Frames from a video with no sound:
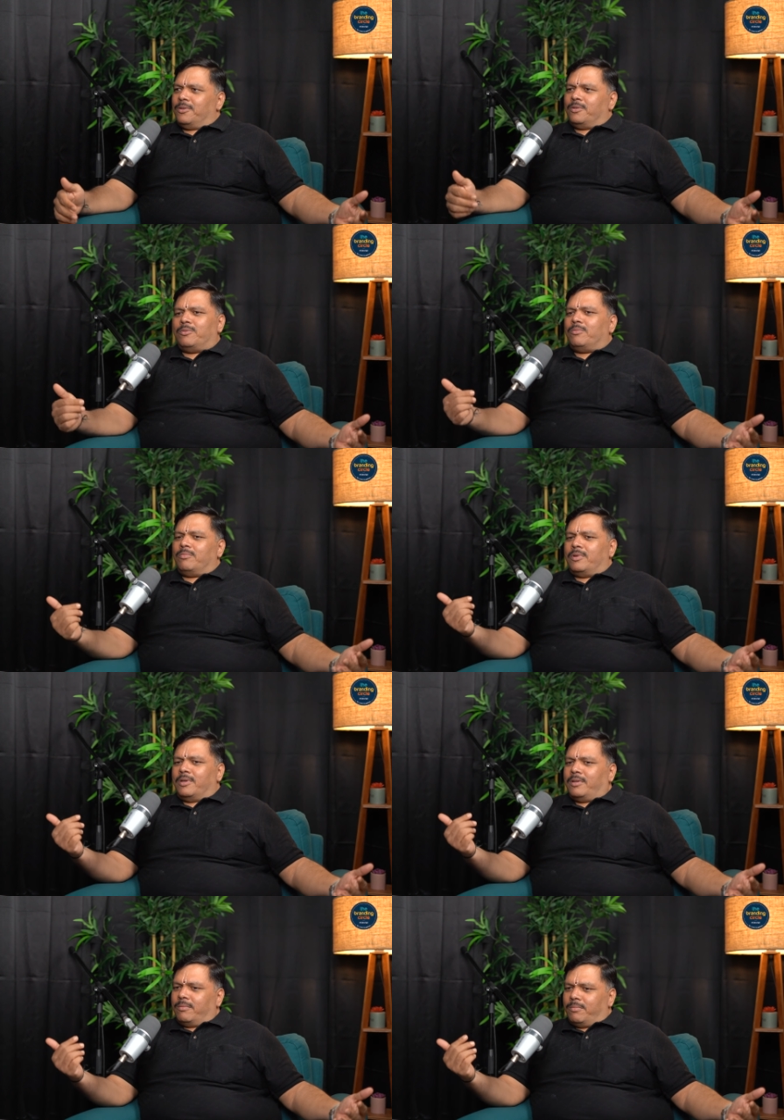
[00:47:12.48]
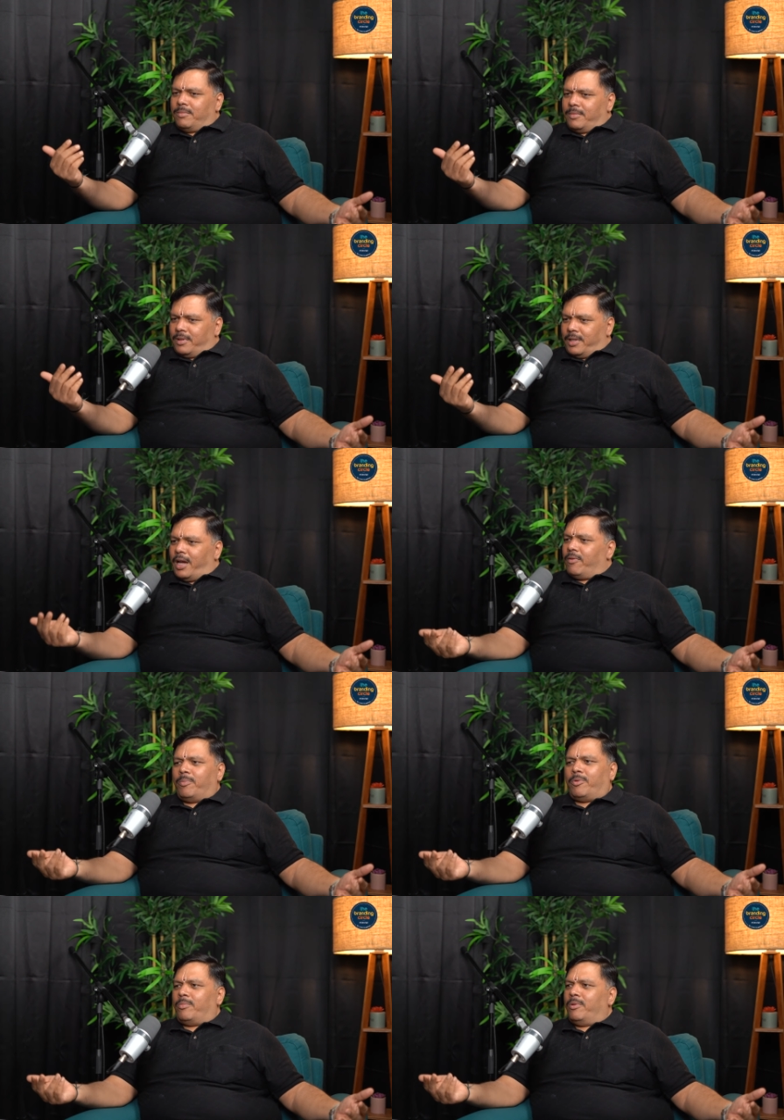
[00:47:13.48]
So they have
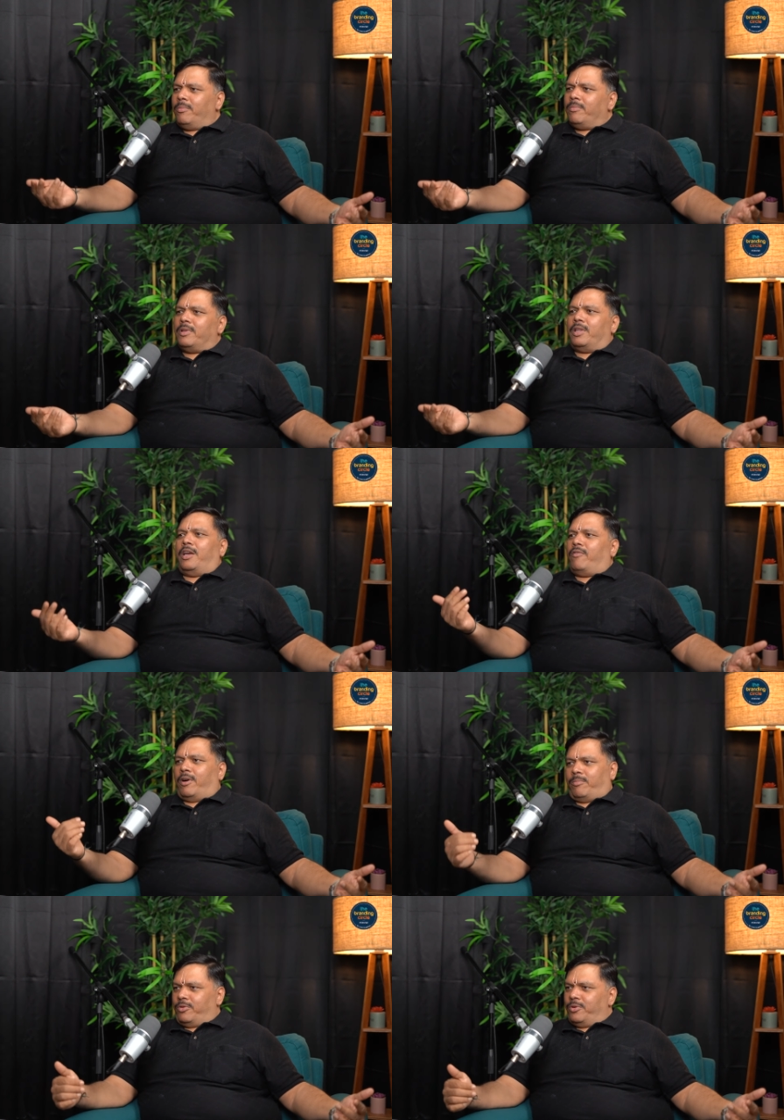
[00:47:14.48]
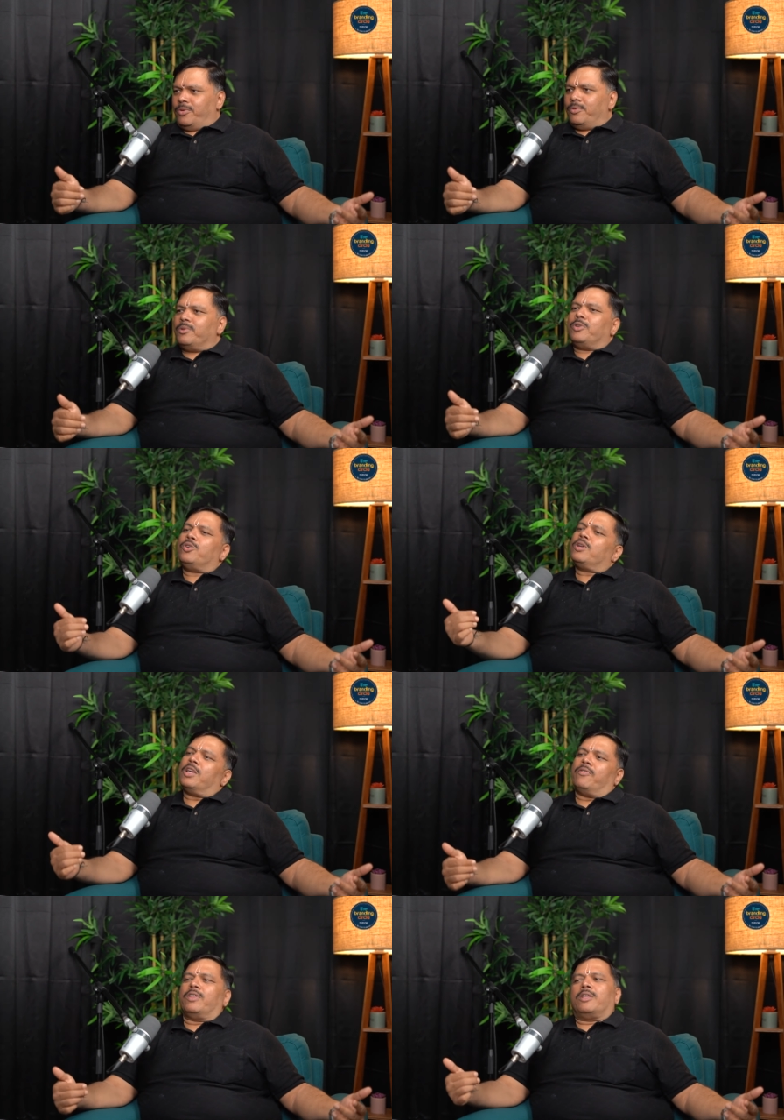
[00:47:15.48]
a problem, they have come to you, you're
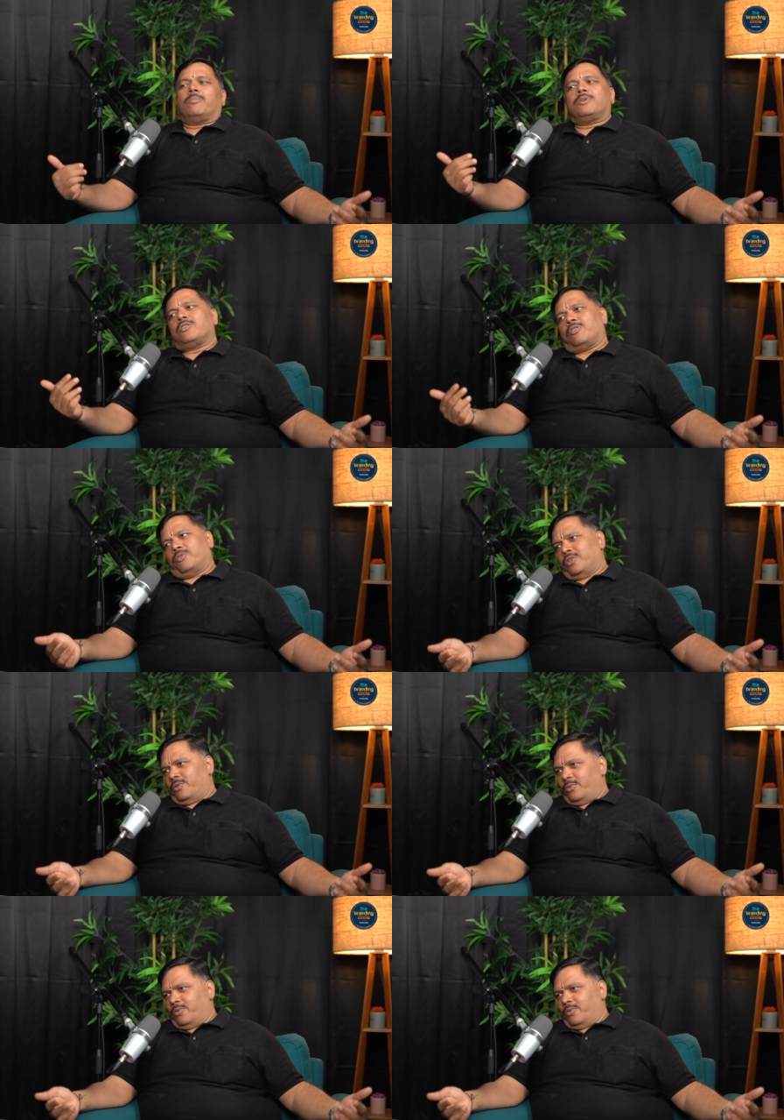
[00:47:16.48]
giving them a solution